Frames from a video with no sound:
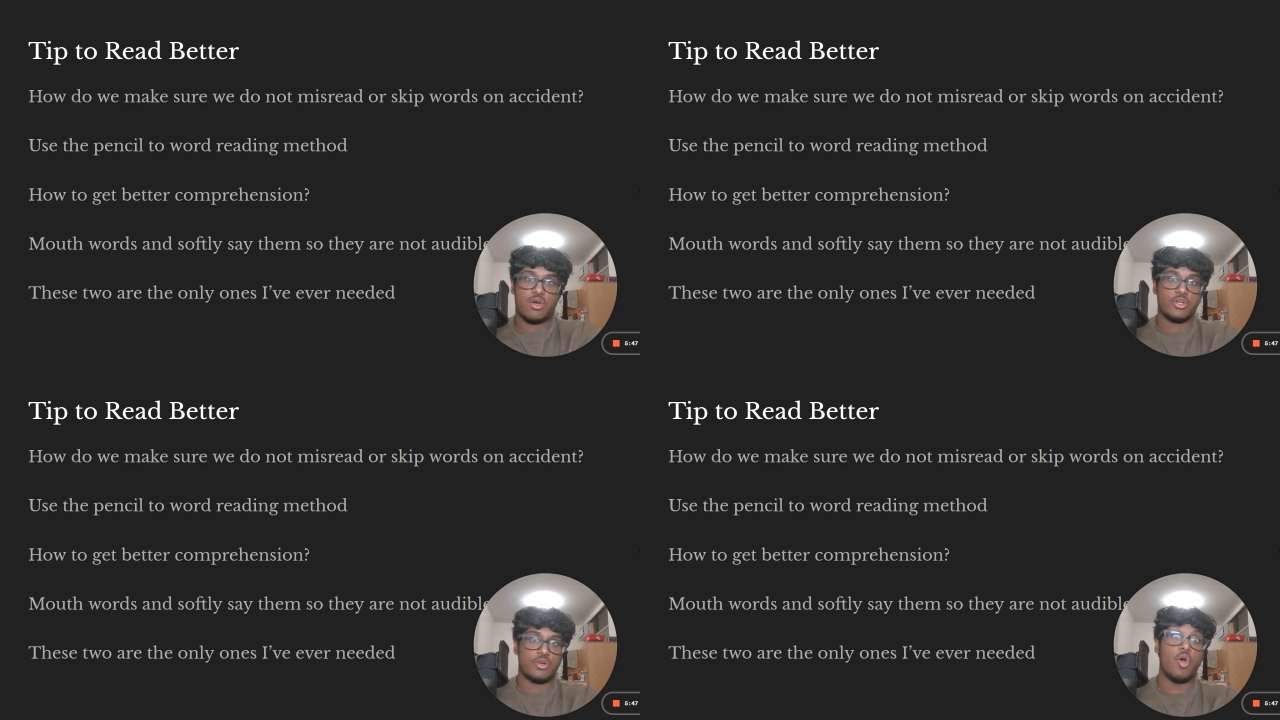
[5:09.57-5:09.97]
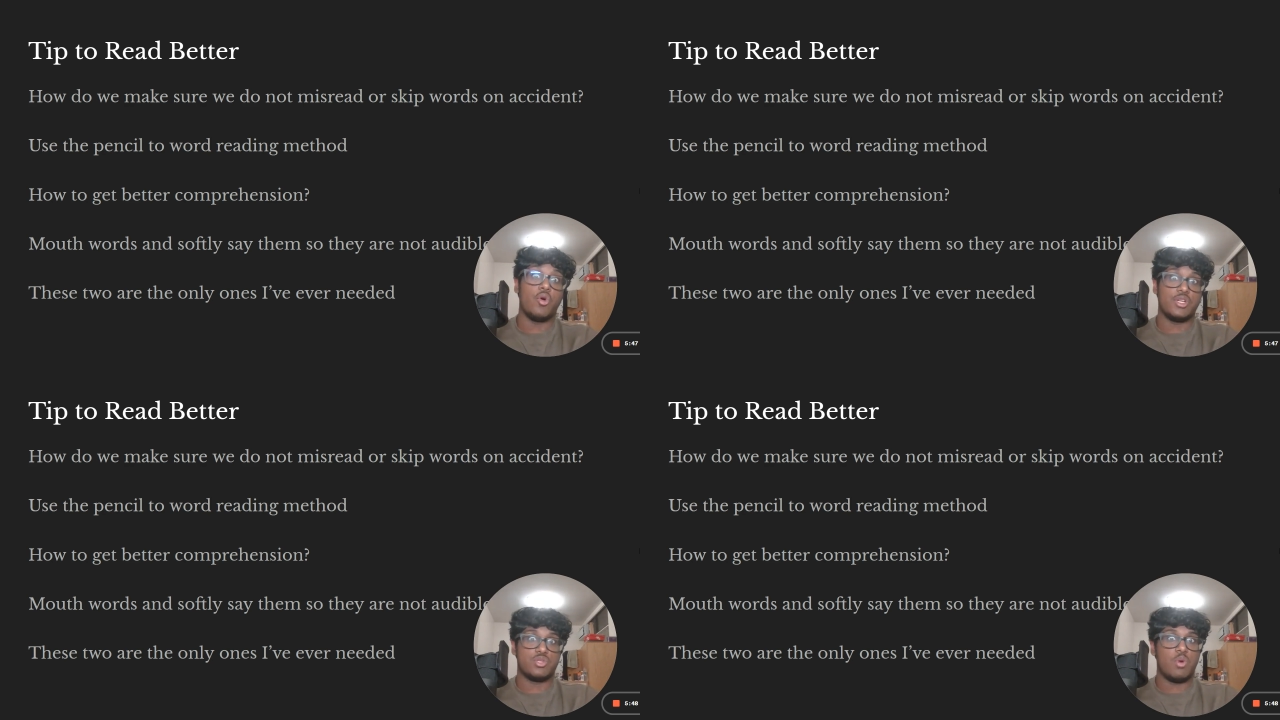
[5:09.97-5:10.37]
on your
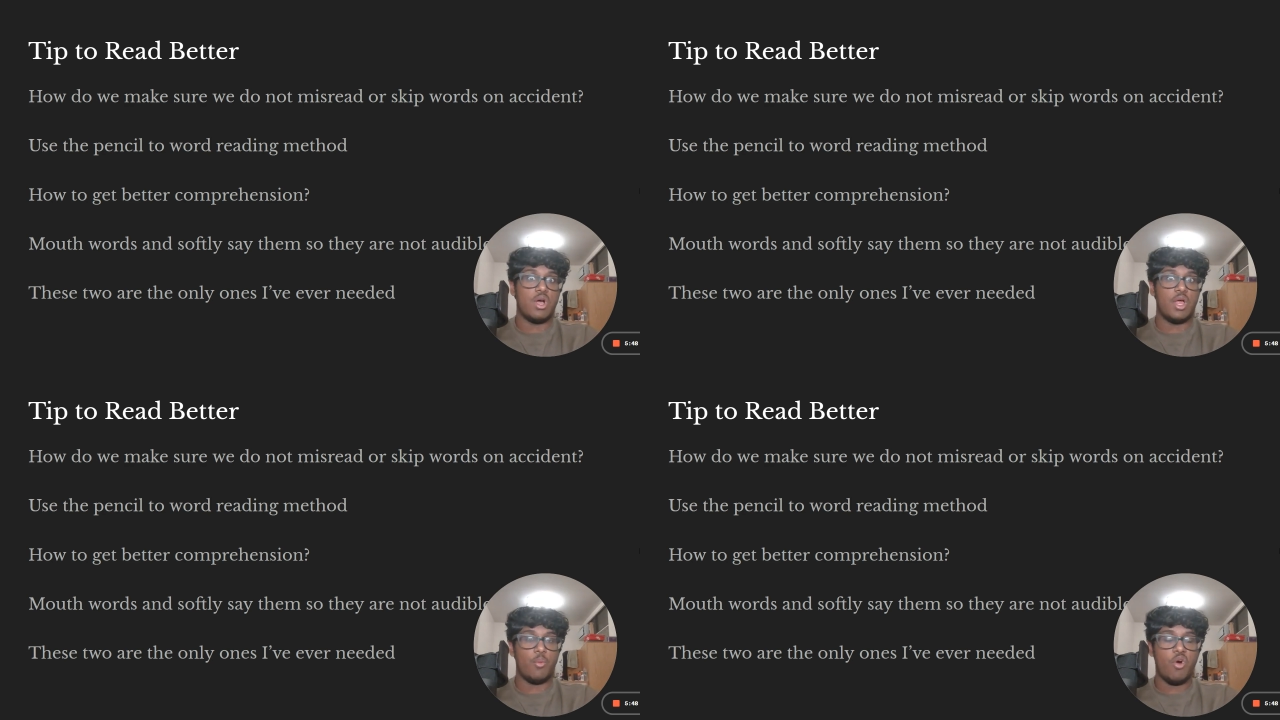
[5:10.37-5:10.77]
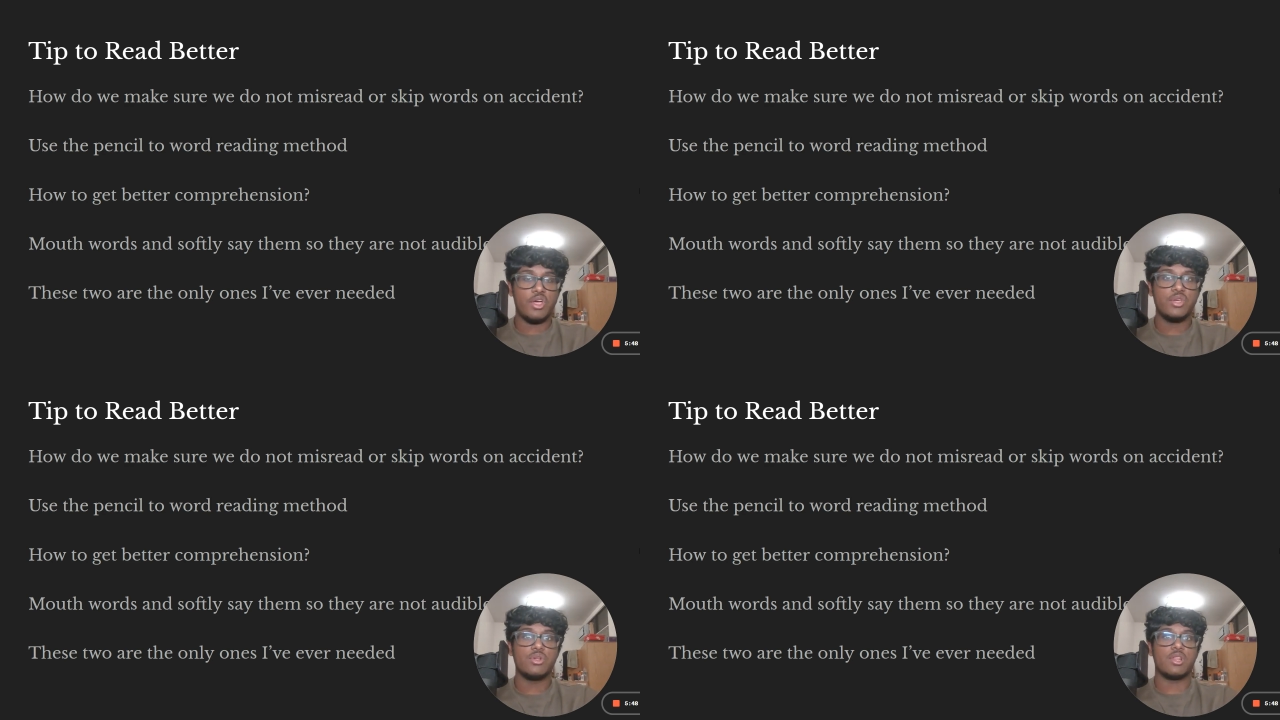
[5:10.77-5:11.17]
own as well. I want
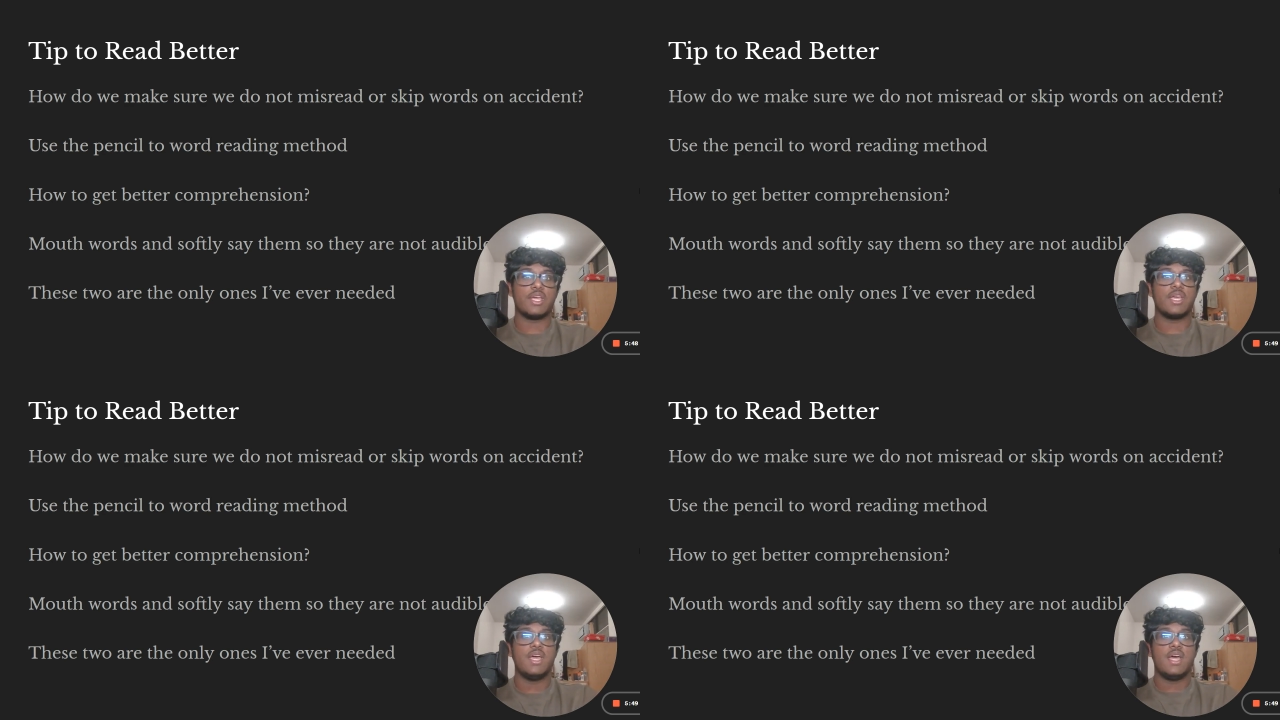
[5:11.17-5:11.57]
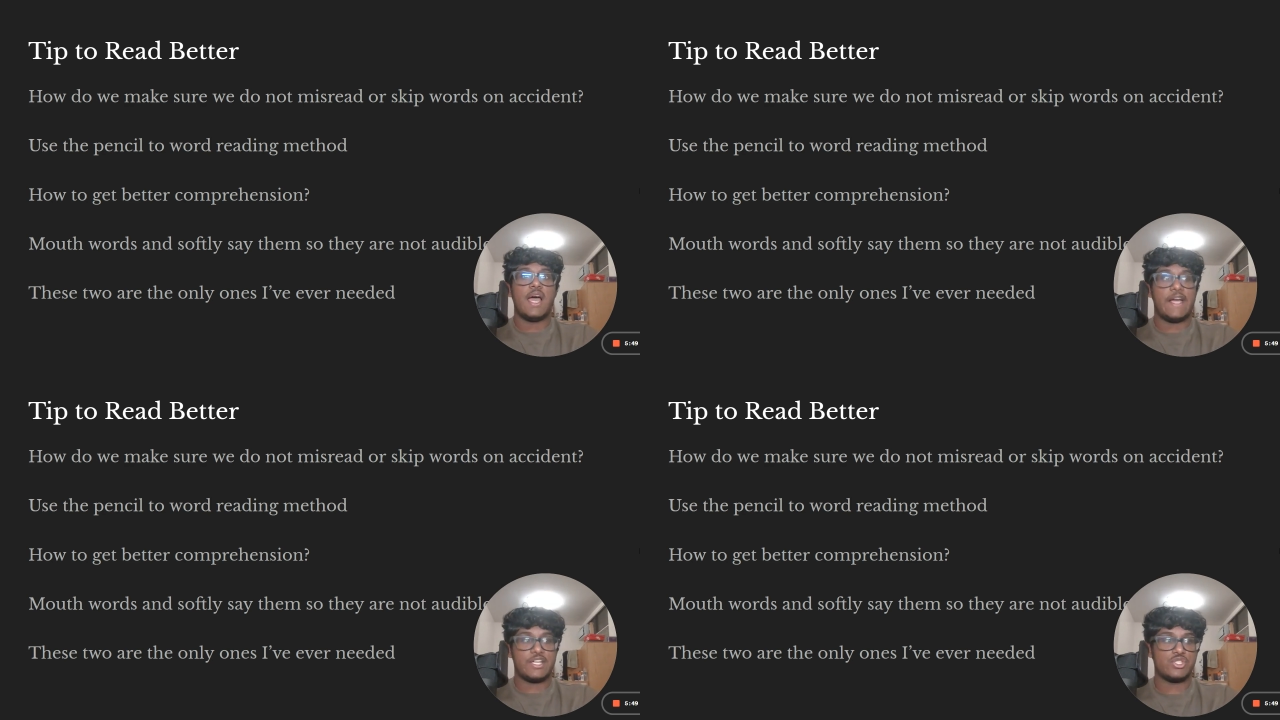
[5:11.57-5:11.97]
you to like
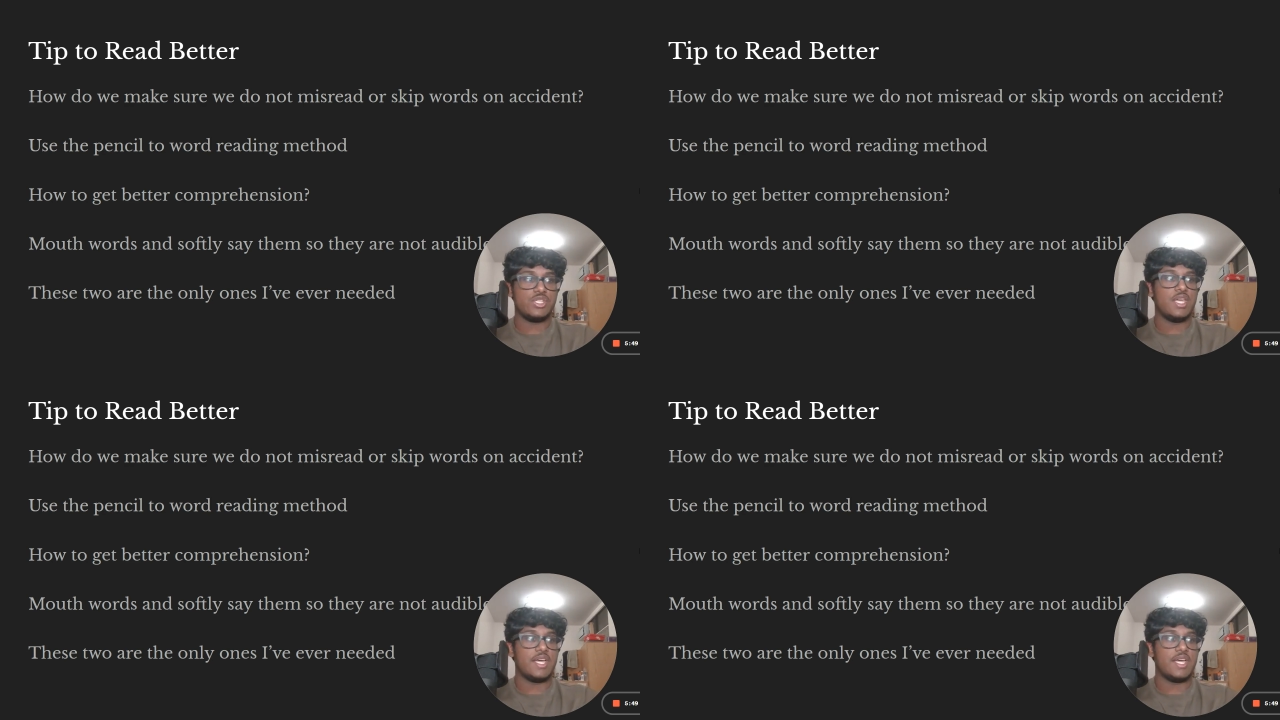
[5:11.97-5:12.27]
actually